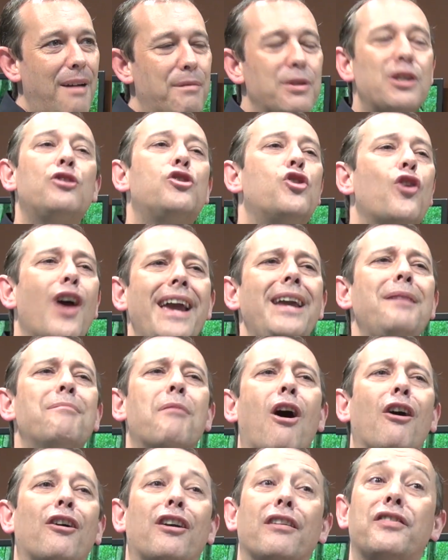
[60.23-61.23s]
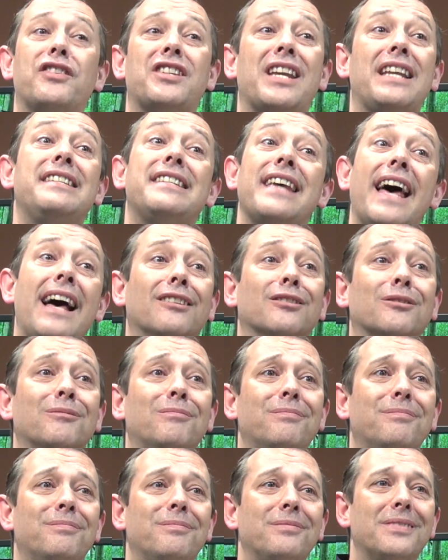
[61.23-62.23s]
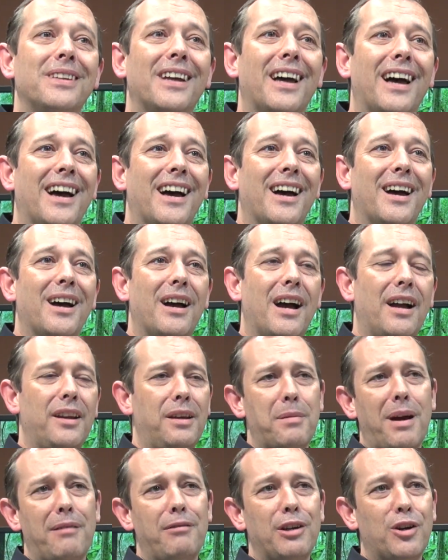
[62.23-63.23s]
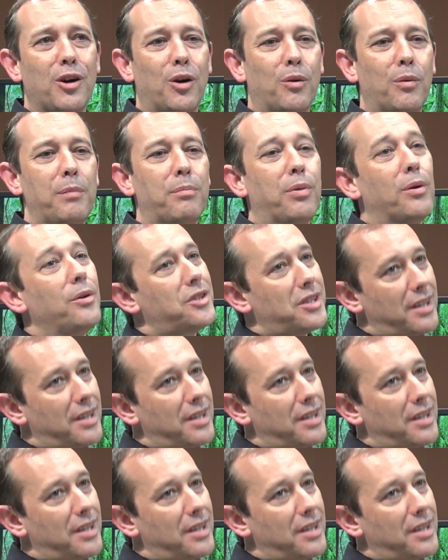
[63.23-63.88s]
was a trademark of Sintel. And you may recall we bought